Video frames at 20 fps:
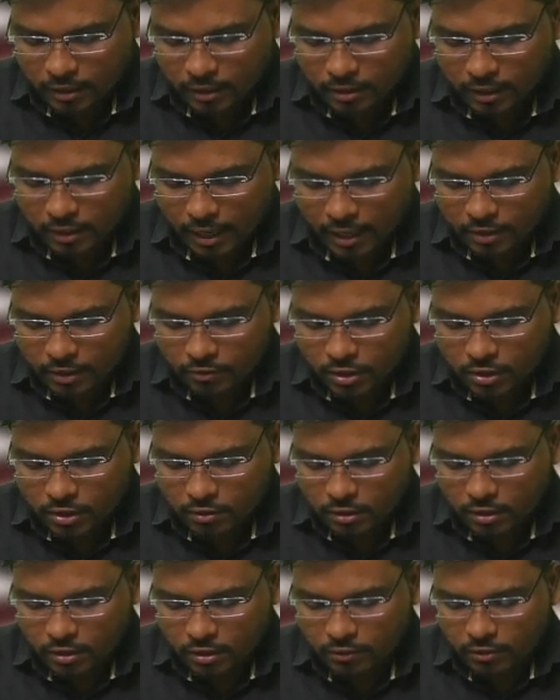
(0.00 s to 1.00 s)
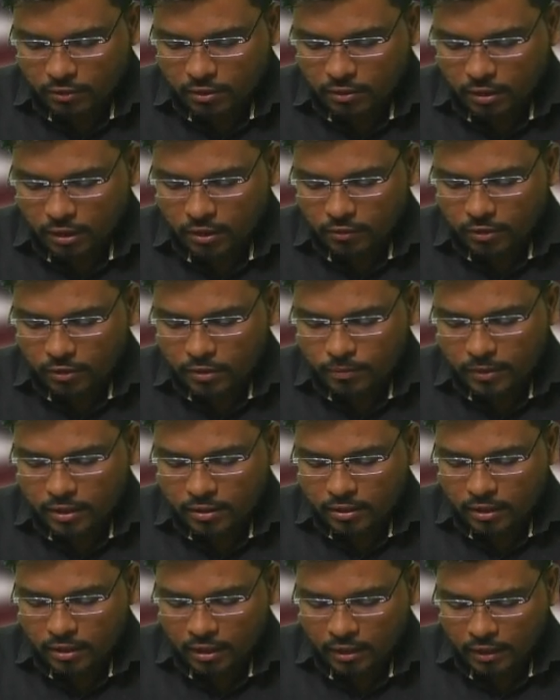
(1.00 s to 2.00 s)
At which investments
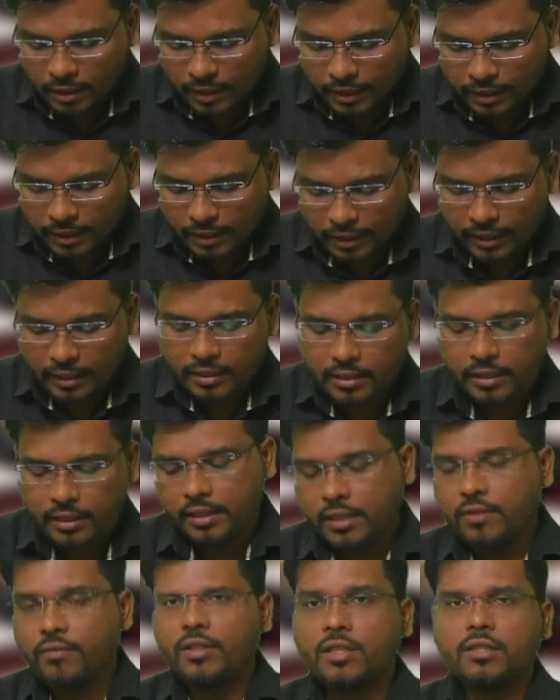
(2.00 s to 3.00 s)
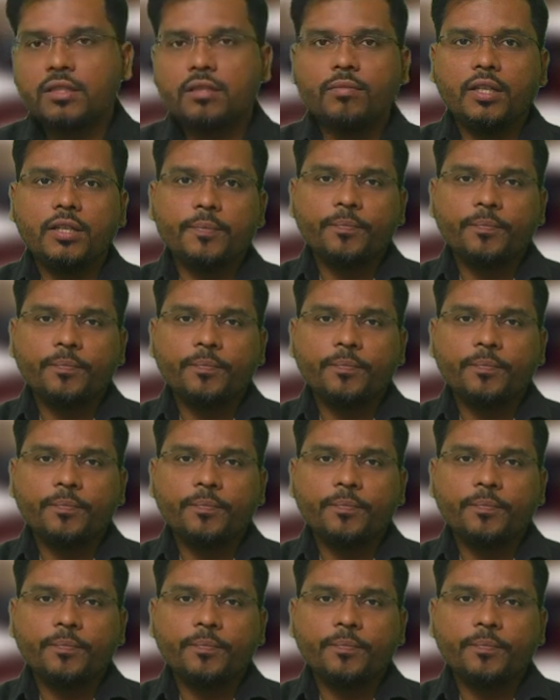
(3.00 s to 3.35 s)
are net investment,